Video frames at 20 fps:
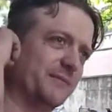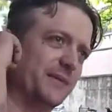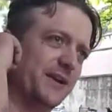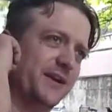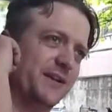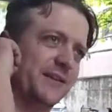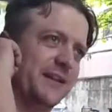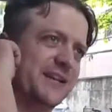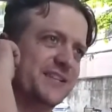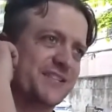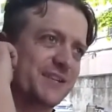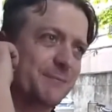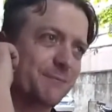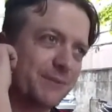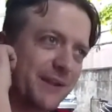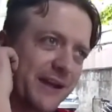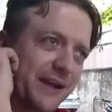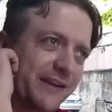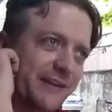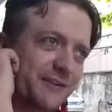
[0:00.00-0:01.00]
my lesson
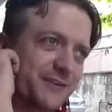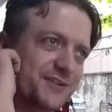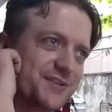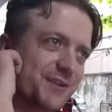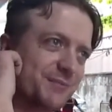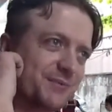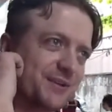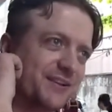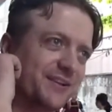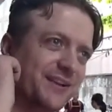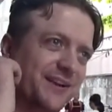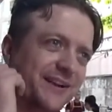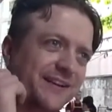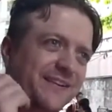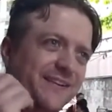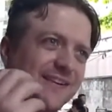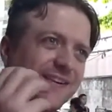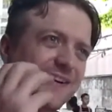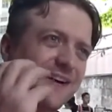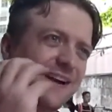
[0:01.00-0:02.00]
planning or something that
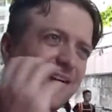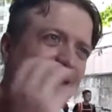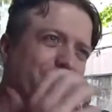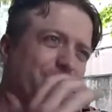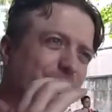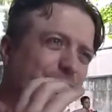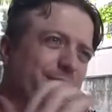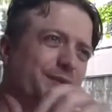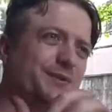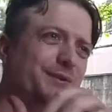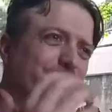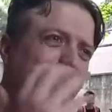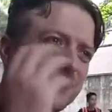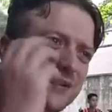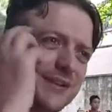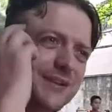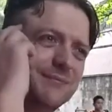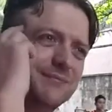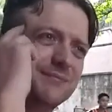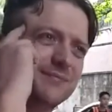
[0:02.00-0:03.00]
I really don't
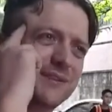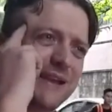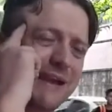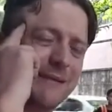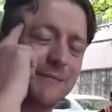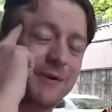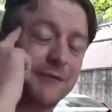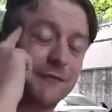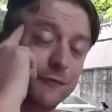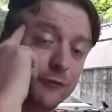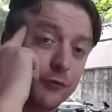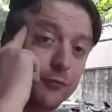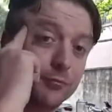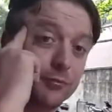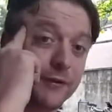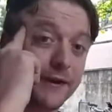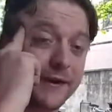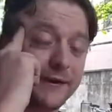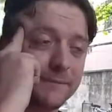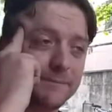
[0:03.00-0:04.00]
need to have my full
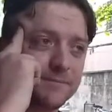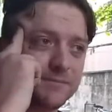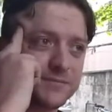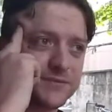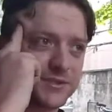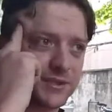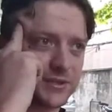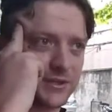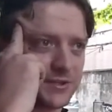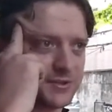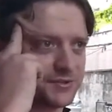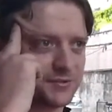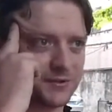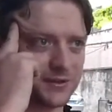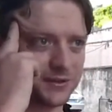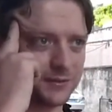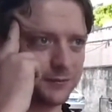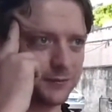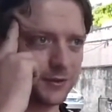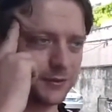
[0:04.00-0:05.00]
brain to concentrate
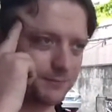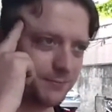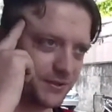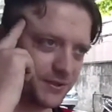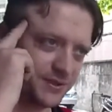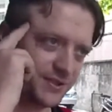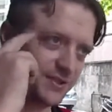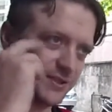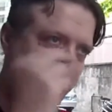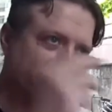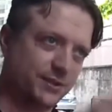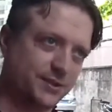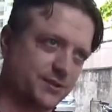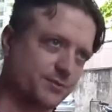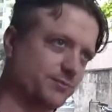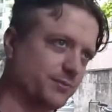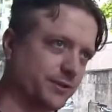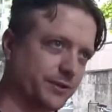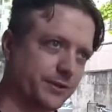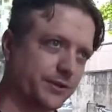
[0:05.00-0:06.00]
on the work, but it's tedious
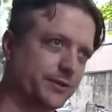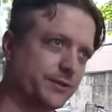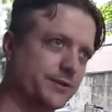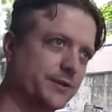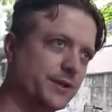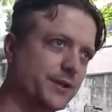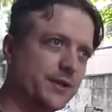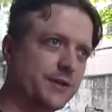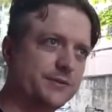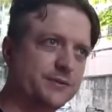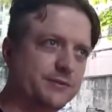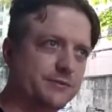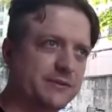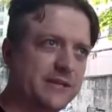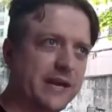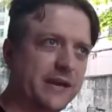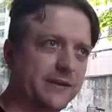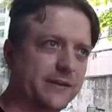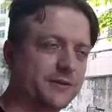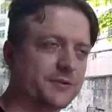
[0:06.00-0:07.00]
work. I got to do
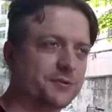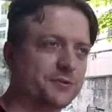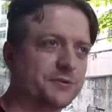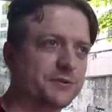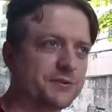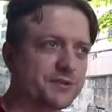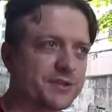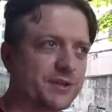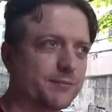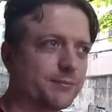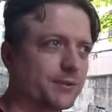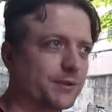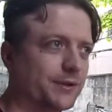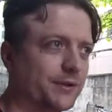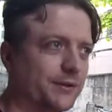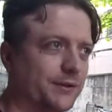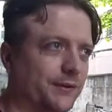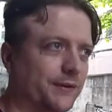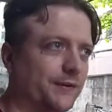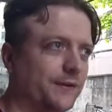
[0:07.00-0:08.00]
data entry or something,
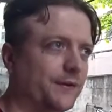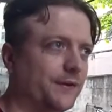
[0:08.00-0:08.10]
or